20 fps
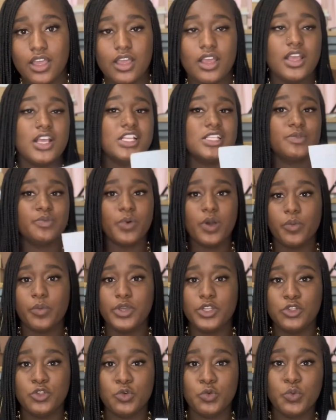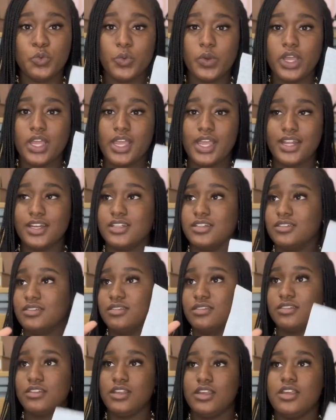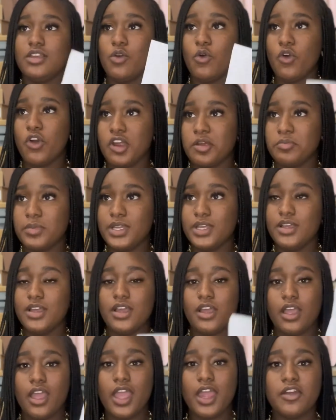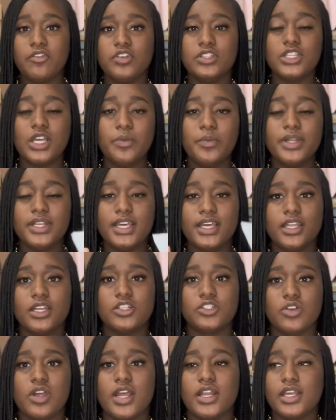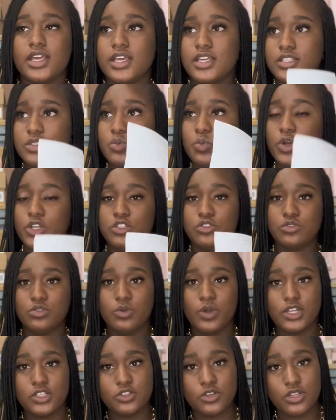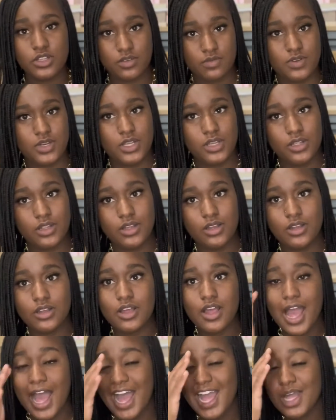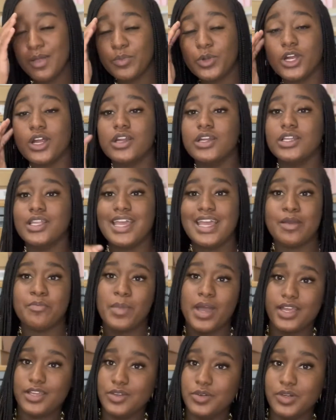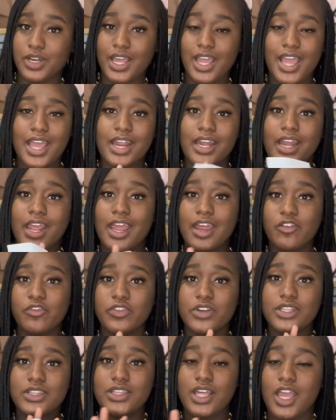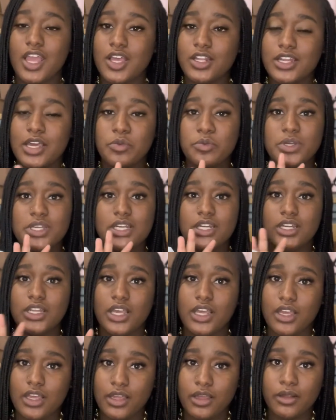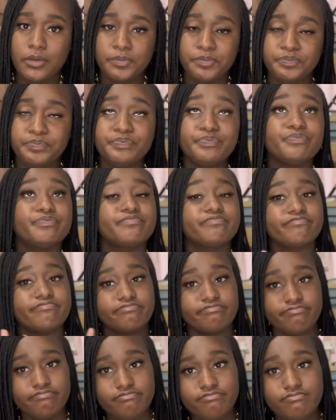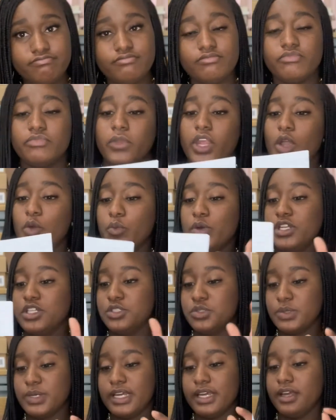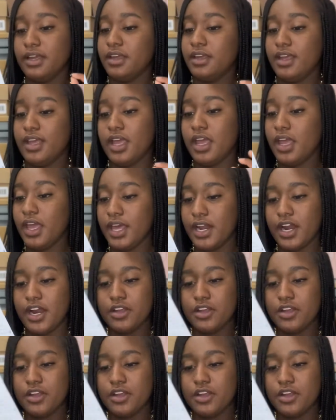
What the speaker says: is what we do in the army. Everything we did in training is what you do at your unit. I am currently in my unit, and everything that we did, we do it at our